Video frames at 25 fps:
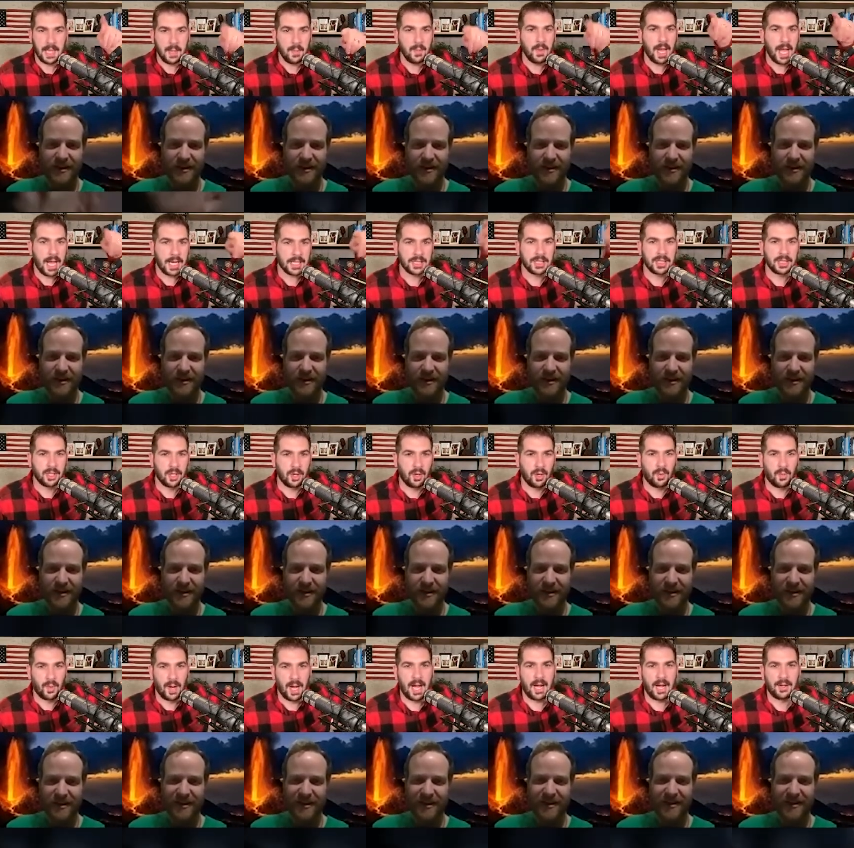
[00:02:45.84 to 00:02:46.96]
Speaker 1: They would actually
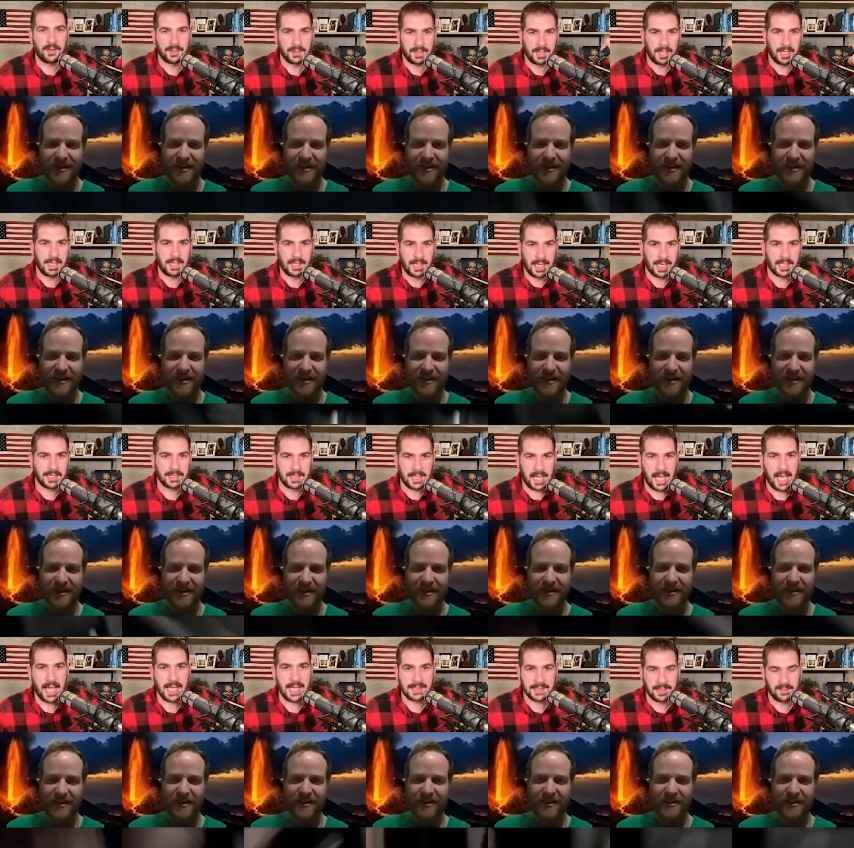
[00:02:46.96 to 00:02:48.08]
go around and actually
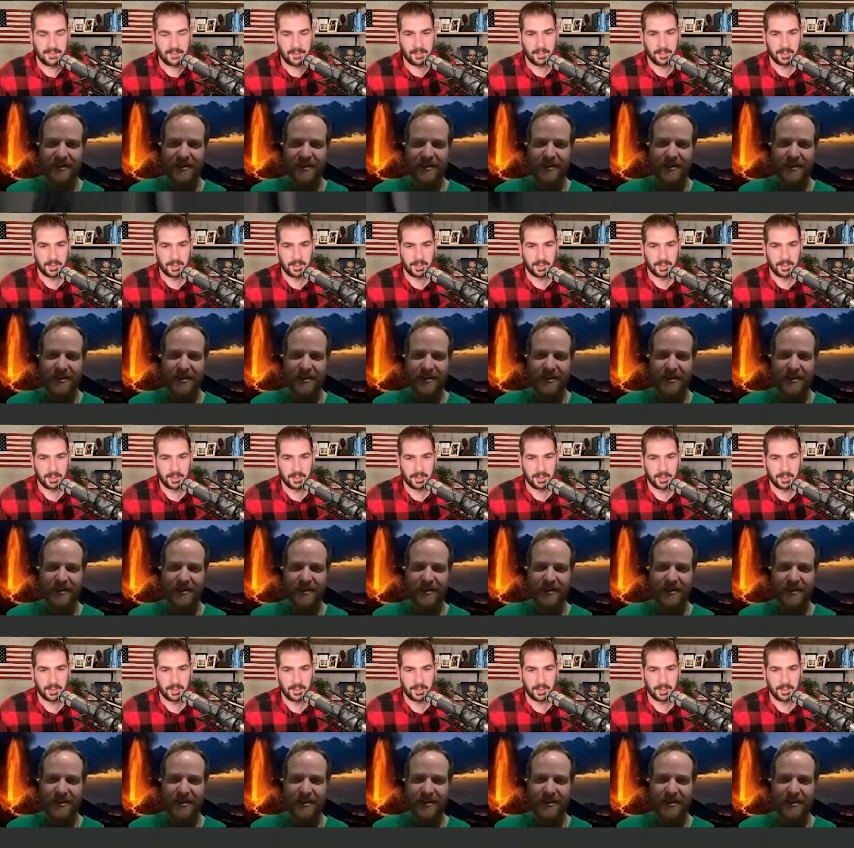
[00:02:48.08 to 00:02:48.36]
ask every